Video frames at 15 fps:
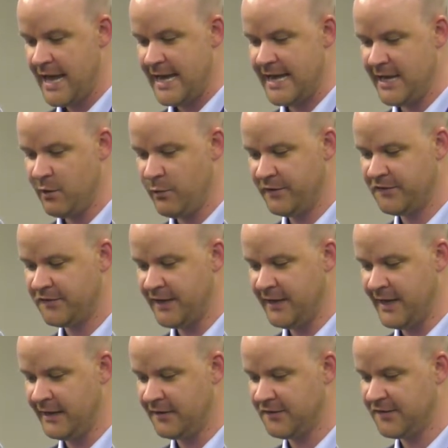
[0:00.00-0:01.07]
Here we see
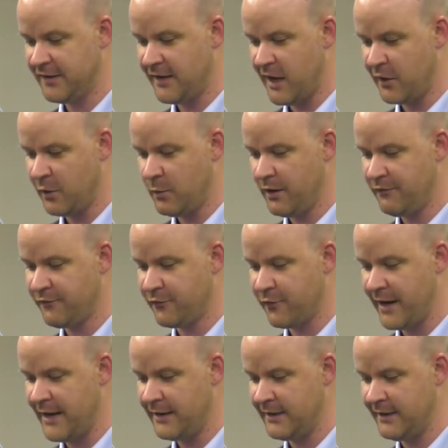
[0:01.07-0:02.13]
then the scenario we have
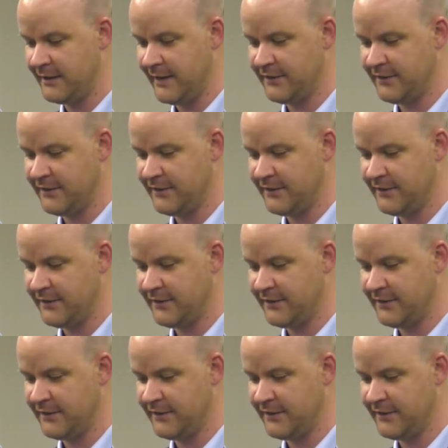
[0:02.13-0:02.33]
created.